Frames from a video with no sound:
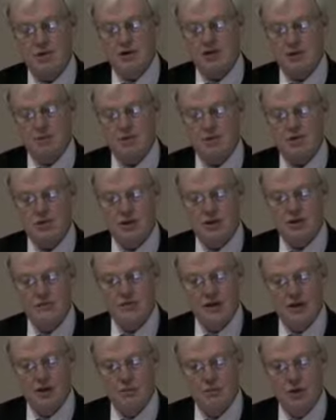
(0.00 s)
went commercially
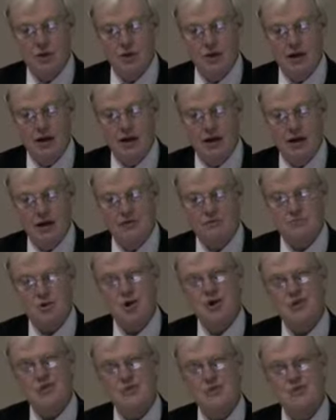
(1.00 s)
available on
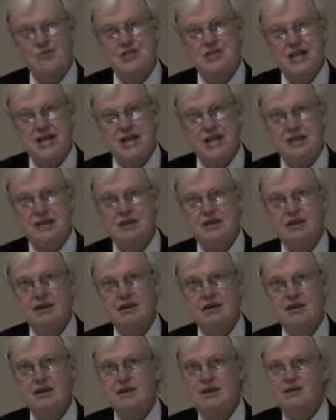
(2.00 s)
March 15th.
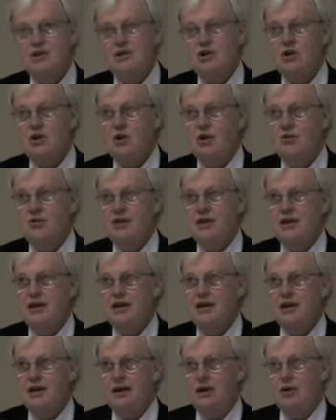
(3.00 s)
It's called
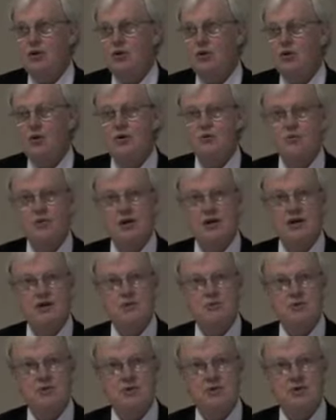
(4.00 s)
the uh, Elkhorn
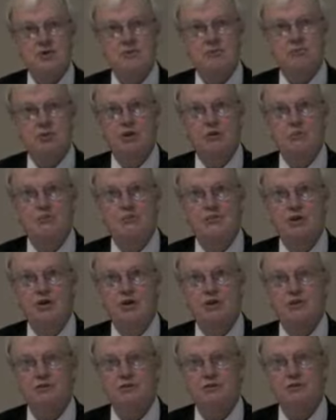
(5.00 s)
Ridge, which is in
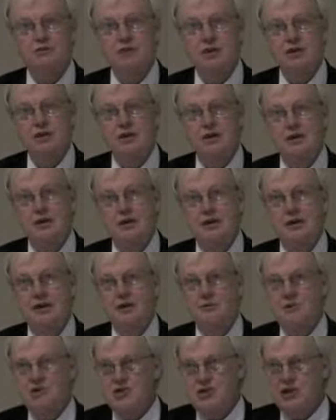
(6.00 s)
Bloomfield,
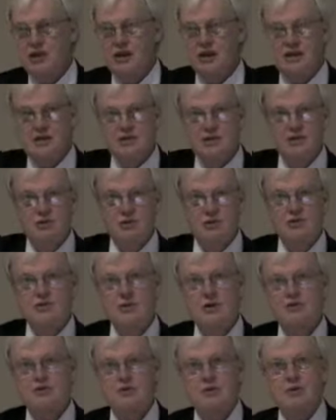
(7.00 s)
uh, which again is in north
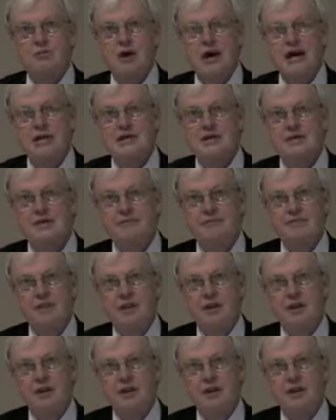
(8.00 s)
central Nebraska.